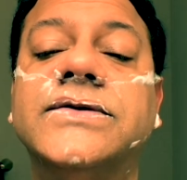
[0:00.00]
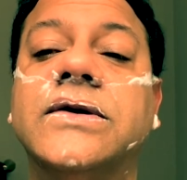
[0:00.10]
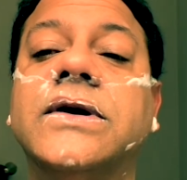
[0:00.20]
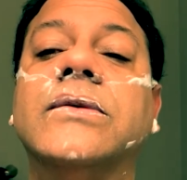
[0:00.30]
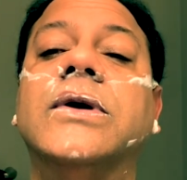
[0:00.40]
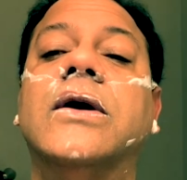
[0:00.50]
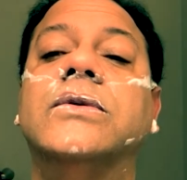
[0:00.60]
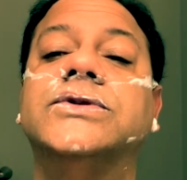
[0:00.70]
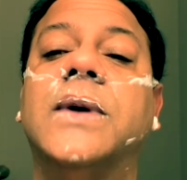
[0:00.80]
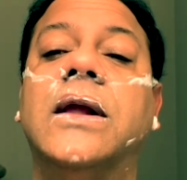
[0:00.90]
So here we go.
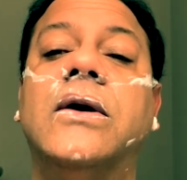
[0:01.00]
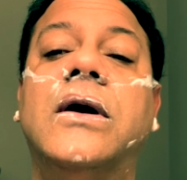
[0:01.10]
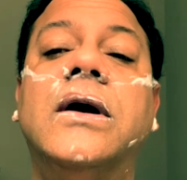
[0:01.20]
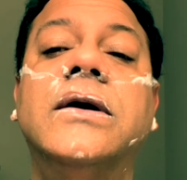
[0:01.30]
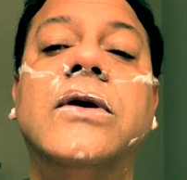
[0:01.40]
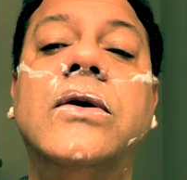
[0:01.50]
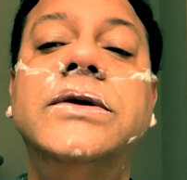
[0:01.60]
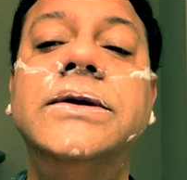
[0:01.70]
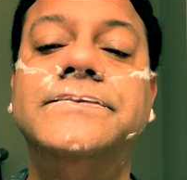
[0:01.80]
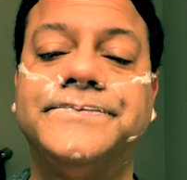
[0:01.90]
We swallow hard and hold
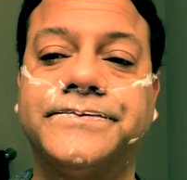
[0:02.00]
it.